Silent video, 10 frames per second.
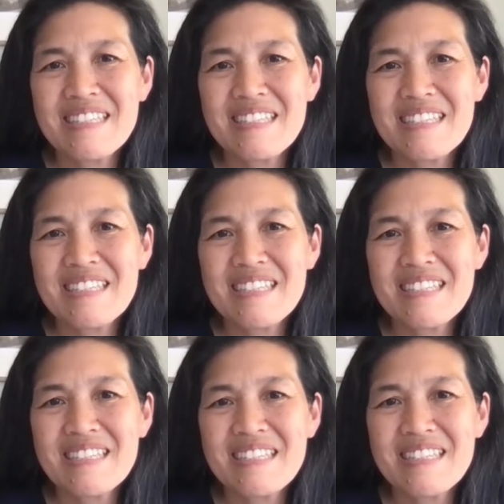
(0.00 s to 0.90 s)

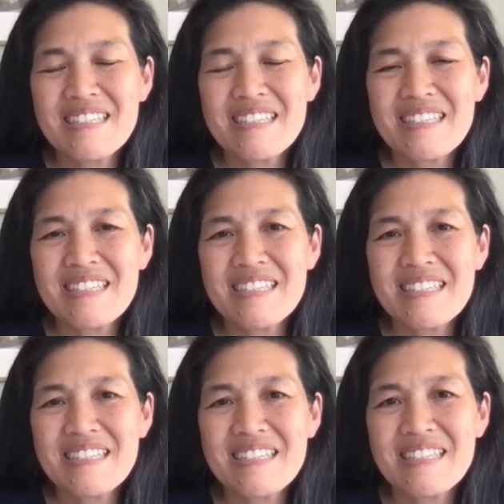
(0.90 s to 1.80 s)

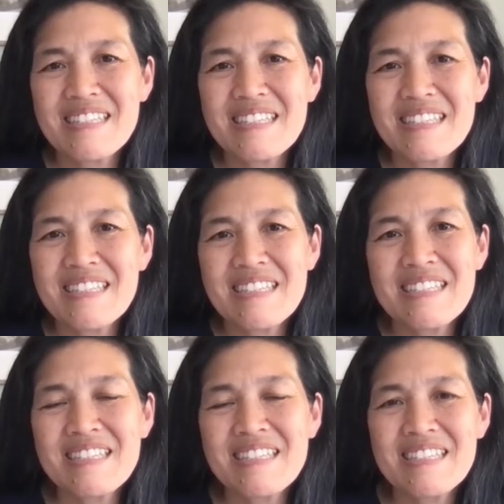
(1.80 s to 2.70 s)

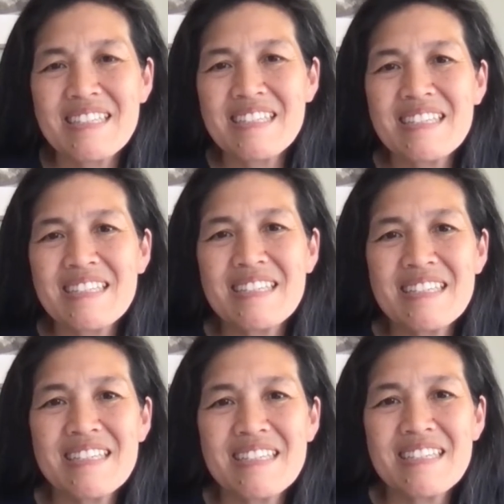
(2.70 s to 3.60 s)

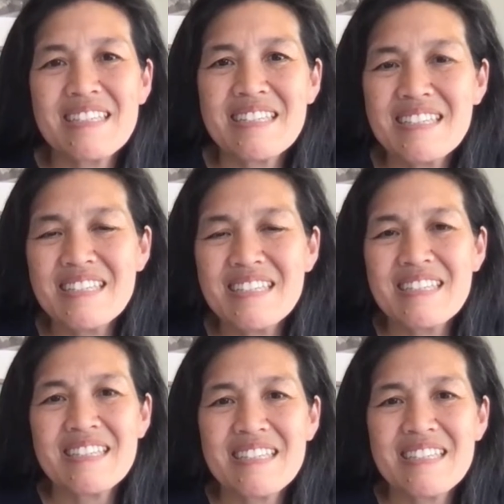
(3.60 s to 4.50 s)

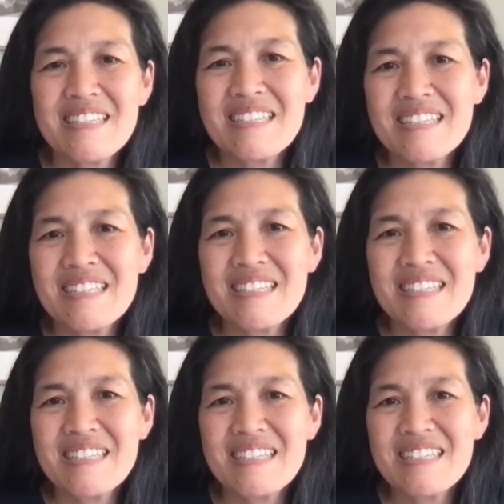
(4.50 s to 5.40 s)

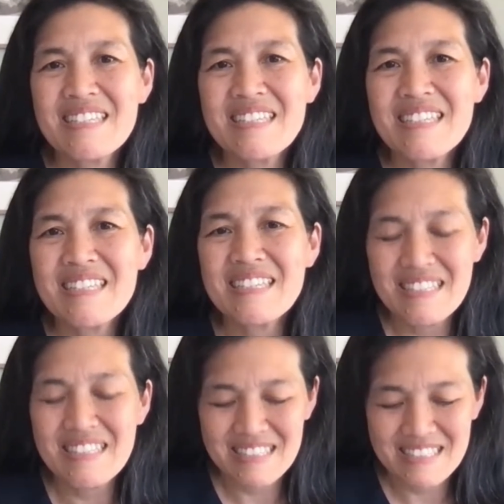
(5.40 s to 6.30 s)

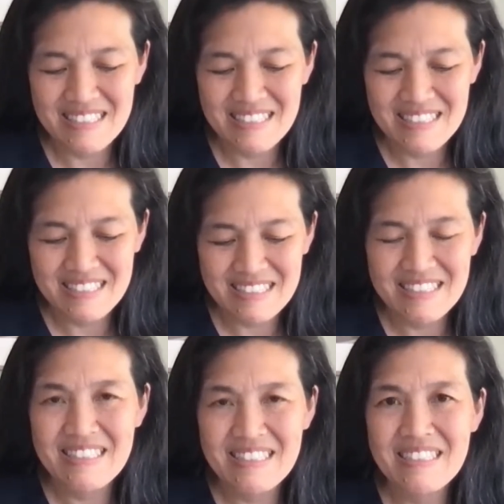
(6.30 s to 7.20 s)

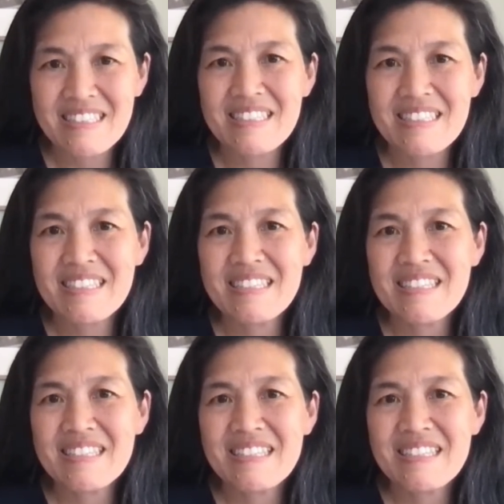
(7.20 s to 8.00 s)
The person shown says nothing.